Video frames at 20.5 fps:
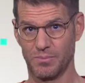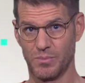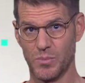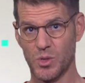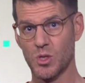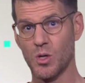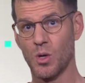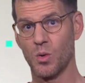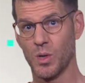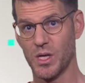
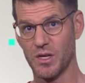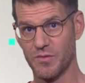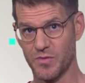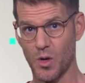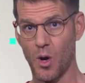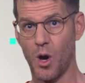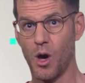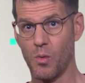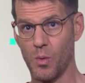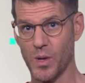So if you
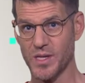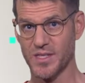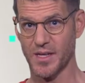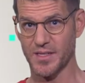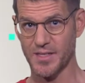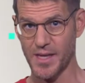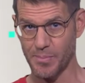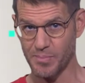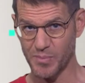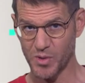always
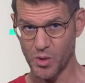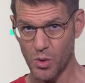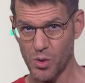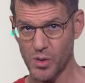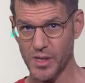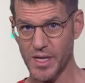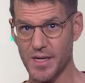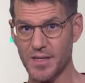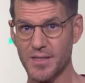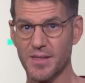accept
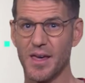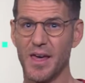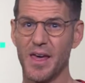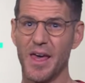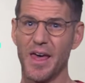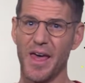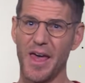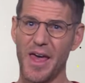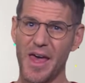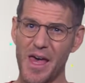cookies,
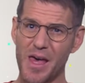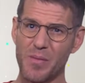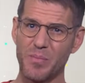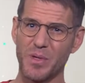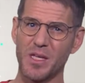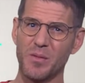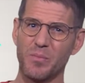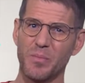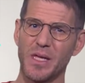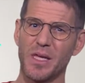
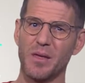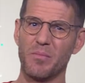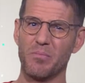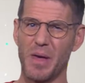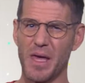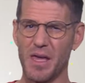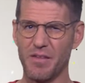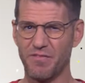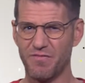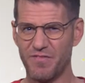Airbnb
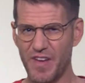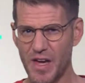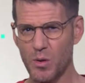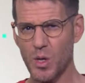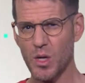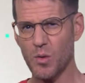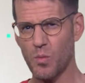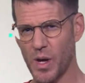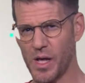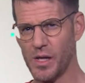may
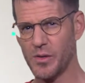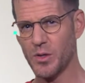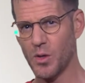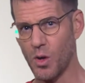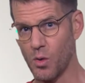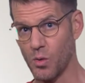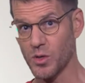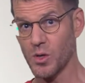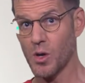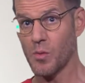very well
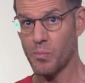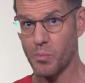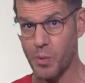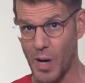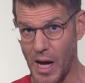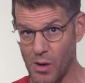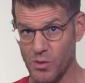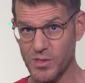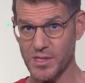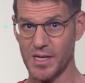know your
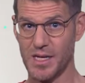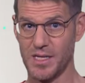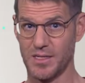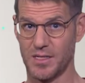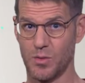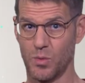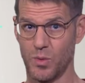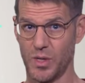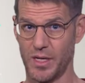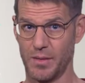browser
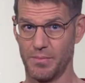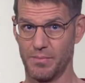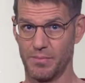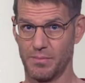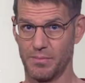history.